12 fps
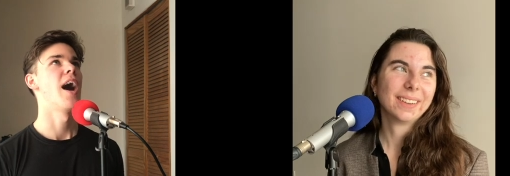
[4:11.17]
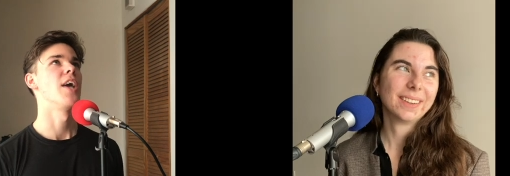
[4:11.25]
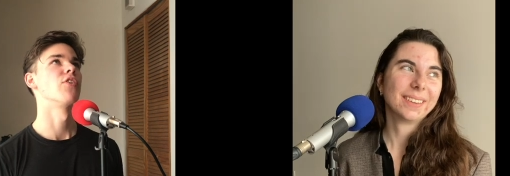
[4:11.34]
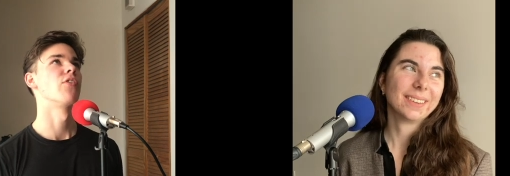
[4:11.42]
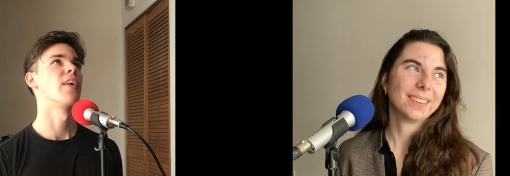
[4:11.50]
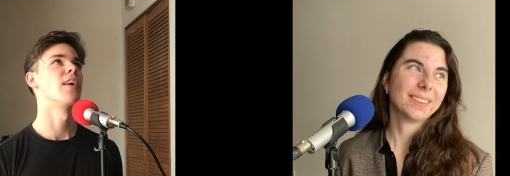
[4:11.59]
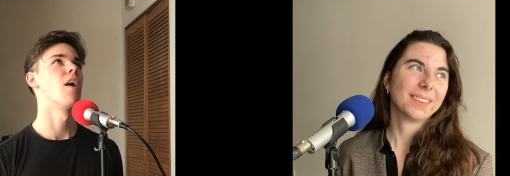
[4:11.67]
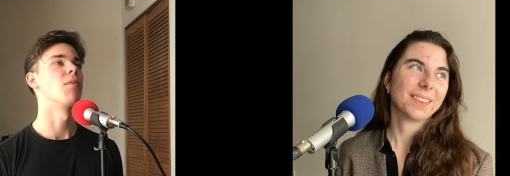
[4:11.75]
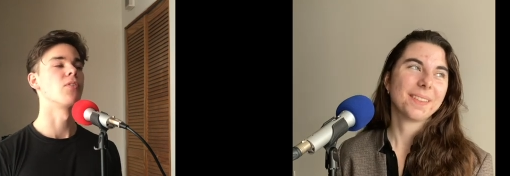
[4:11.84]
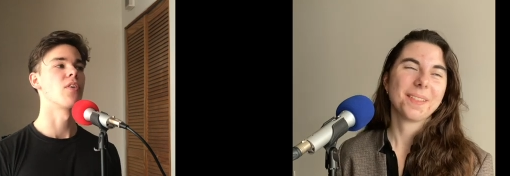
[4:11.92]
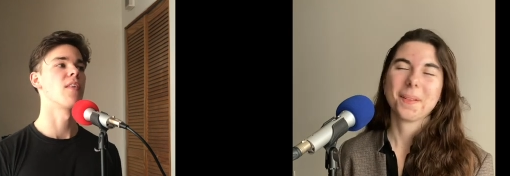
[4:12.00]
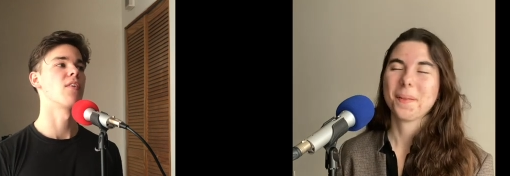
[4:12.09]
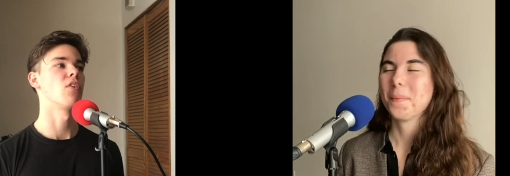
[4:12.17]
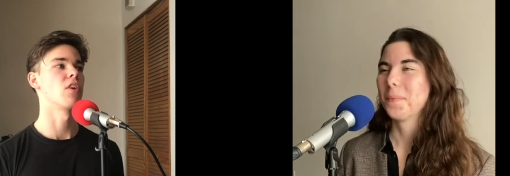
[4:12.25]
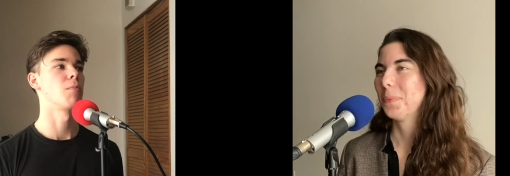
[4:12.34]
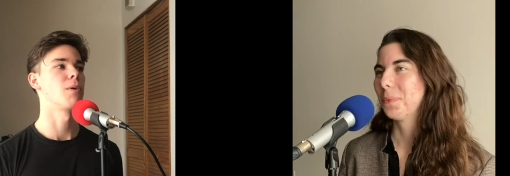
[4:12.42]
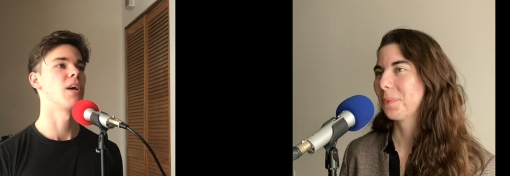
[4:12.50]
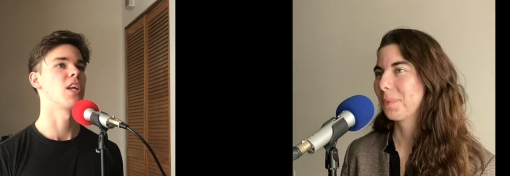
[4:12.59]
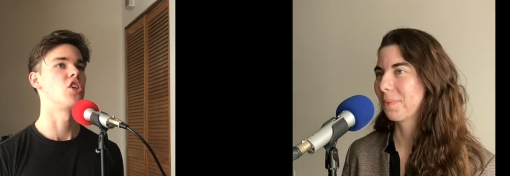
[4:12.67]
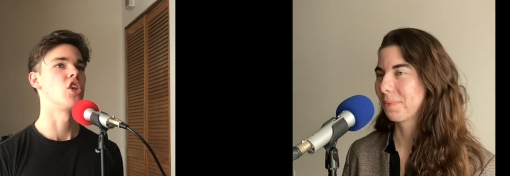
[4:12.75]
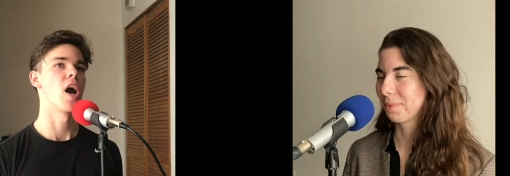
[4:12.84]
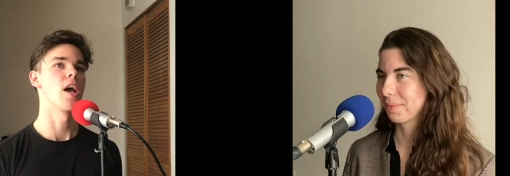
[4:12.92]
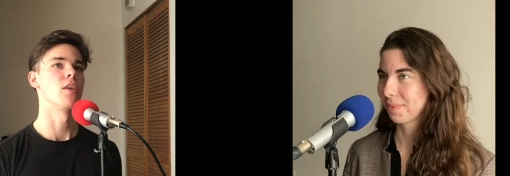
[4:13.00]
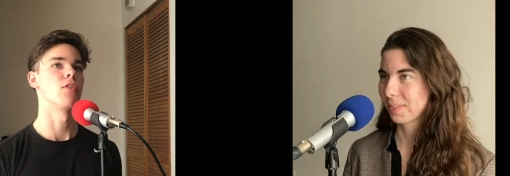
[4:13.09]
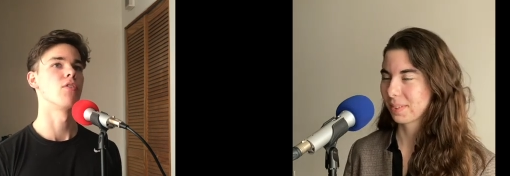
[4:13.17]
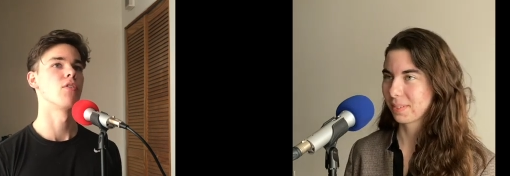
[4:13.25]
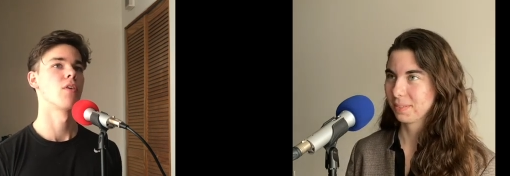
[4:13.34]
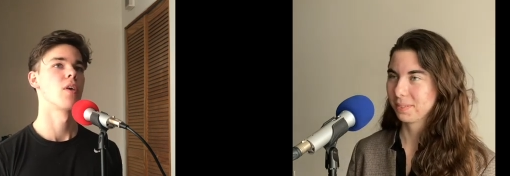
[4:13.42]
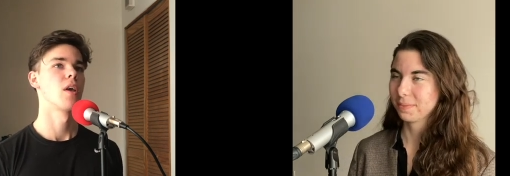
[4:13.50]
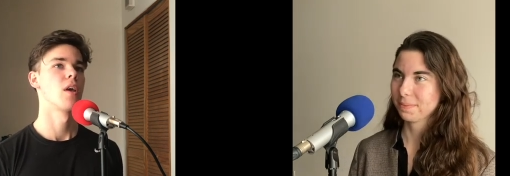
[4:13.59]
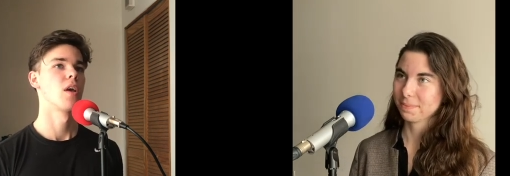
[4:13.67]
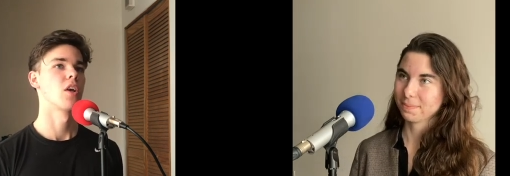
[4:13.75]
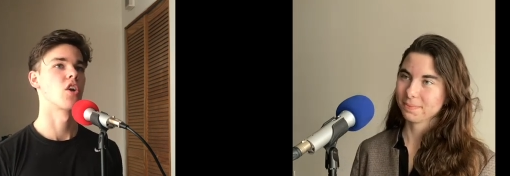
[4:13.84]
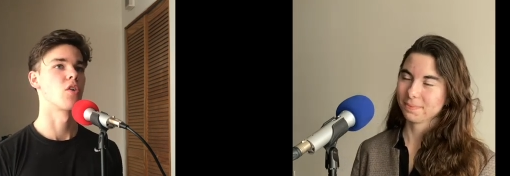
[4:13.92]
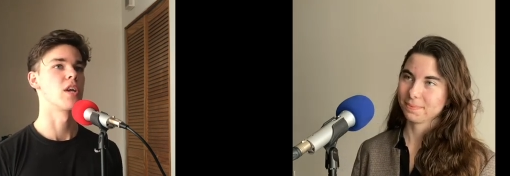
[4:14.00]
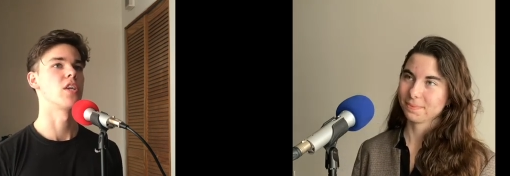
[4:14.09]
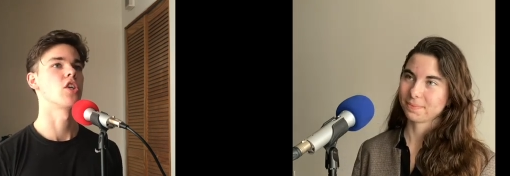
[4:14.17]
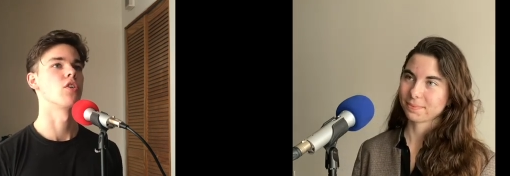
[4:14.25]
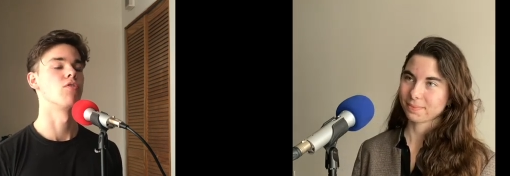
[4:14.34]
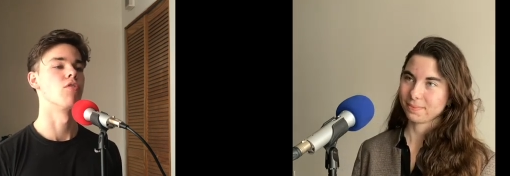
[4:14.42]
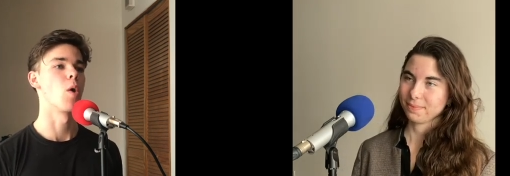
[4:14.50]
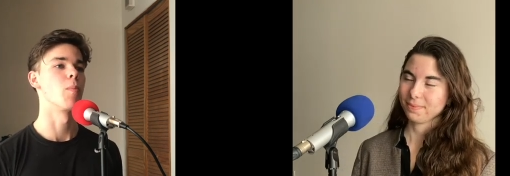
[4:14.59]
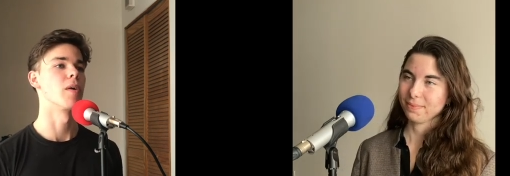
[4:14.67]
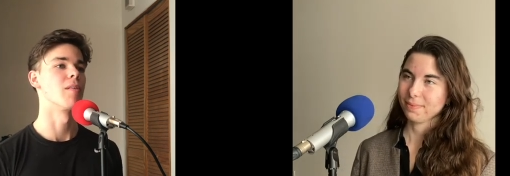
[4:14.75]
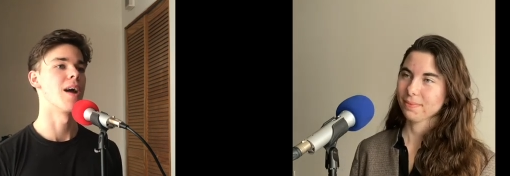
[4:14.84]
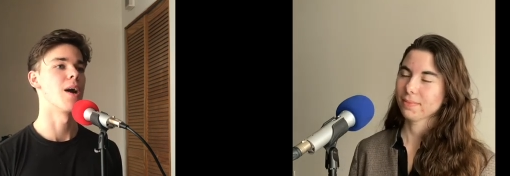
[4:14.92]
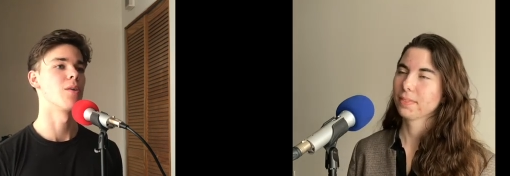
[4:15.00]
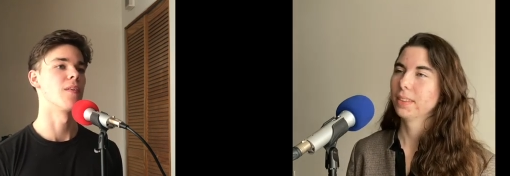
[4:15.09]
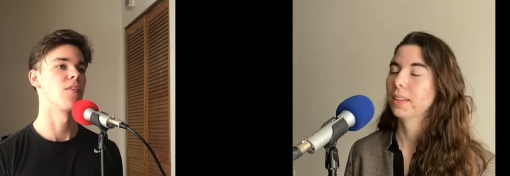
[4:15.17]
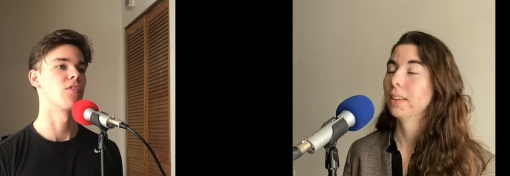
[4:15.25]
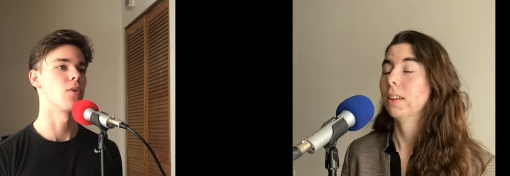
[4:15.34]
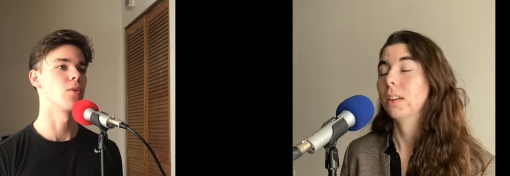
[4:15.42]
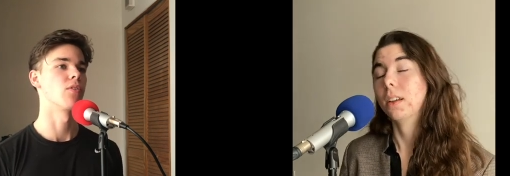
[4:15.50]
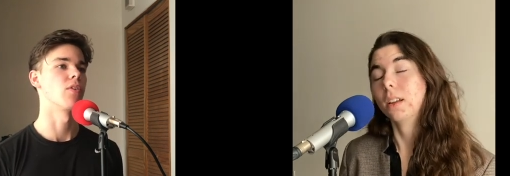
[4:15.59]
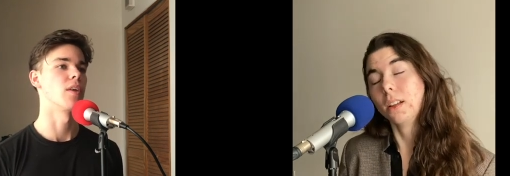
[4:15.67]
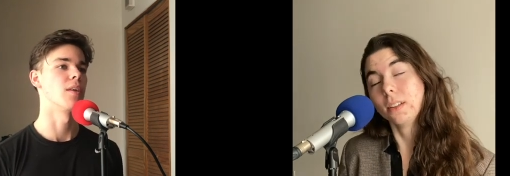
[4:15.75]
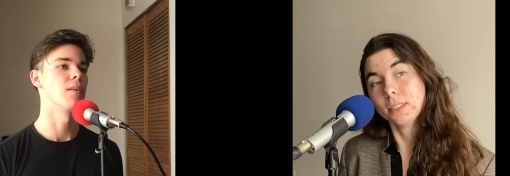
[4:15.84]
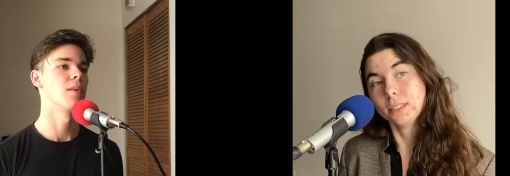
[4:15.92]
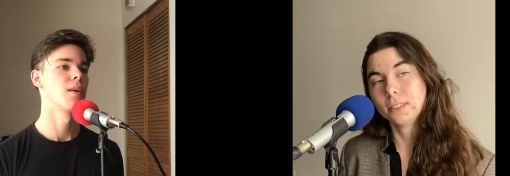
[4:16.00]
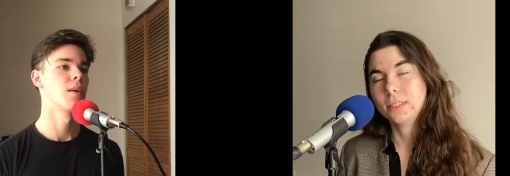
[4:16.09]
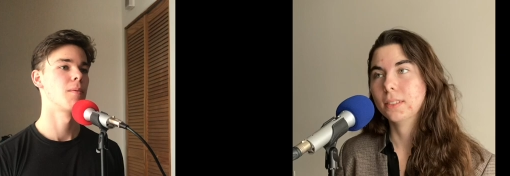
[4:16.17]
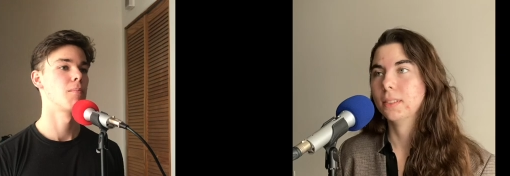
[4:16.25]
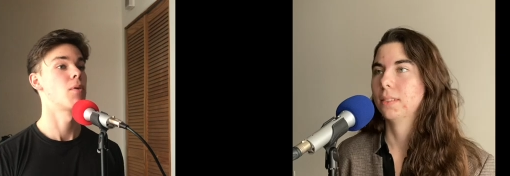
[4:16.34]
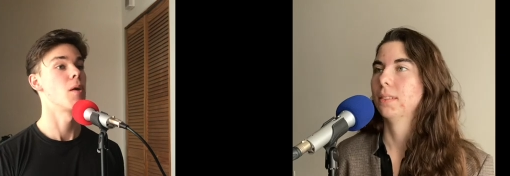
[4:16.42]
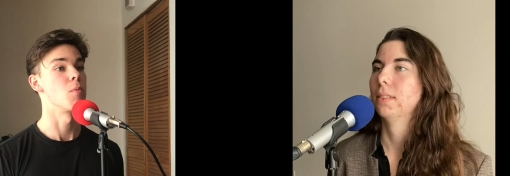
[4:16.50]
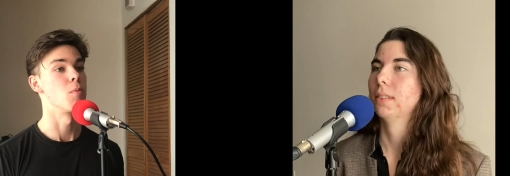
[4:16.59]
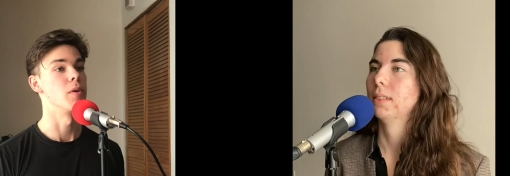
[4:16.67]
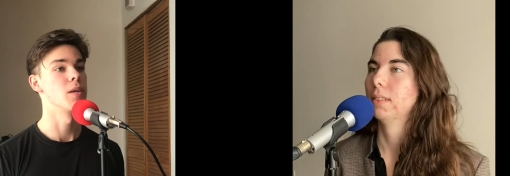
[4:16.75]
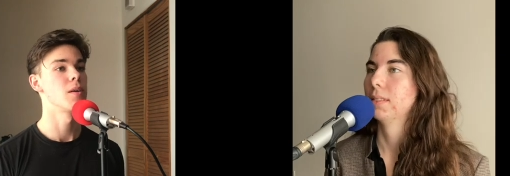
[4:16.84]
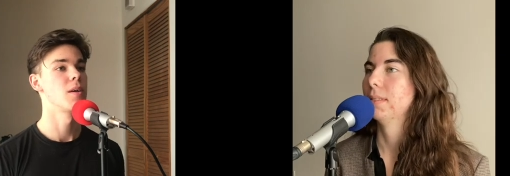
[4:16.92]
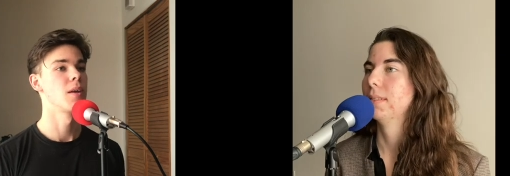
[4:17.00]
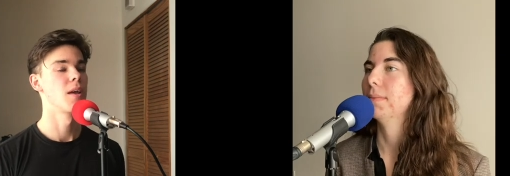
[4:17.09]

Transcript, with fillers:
Speaker 1: I just think obviously there's not going to be like giant creatures roaming around in the Solacene, probably.